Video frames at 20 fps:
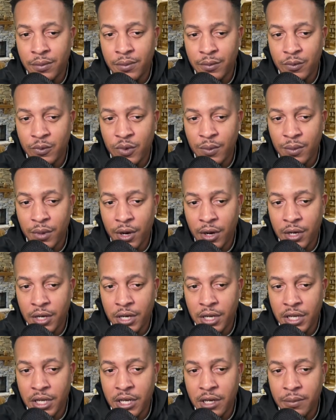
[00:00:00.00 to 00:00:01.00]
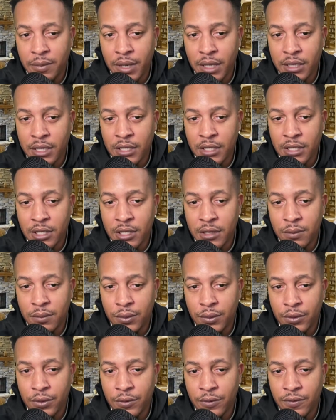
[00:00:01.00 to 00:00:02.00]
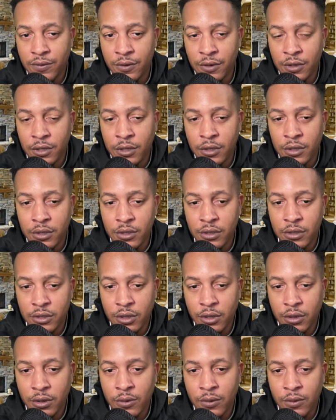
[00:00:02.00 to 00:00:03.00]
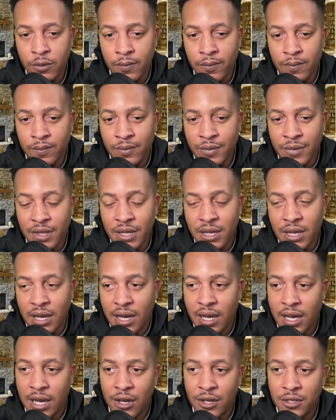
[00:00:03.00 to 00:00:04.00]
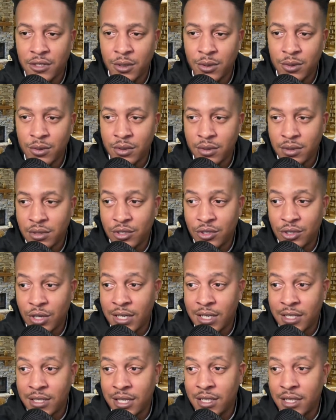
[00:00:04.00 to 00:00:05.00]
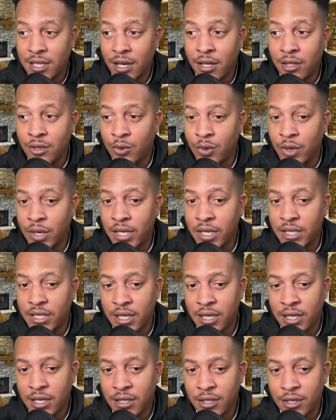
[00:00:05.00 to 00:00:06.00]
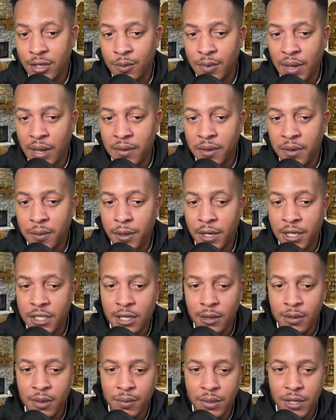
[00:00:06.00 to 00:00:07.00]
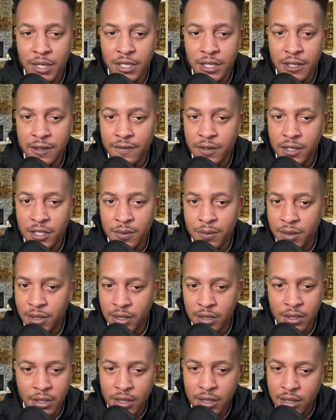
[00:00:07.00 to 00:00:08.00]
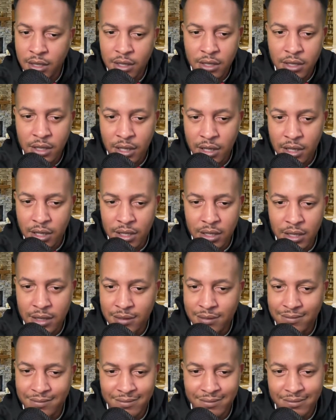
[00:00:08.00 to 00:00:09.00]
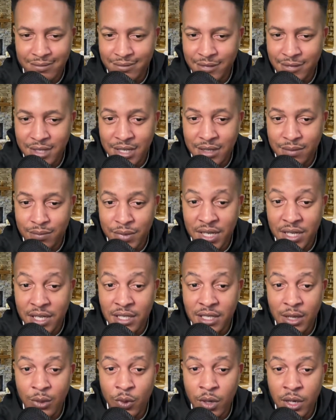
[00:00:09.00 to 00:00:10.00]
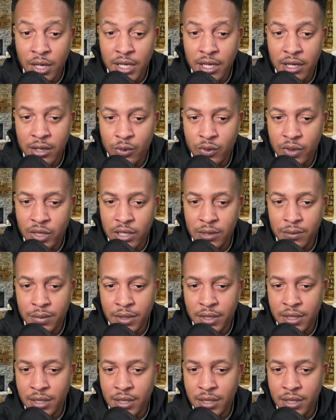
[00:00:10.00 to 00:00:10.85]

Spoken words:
with marketing getting back, that's going to improve. So I also tried to think the other way and say, maybe the Bucks come and play defense, but uh, because they want to get a win, but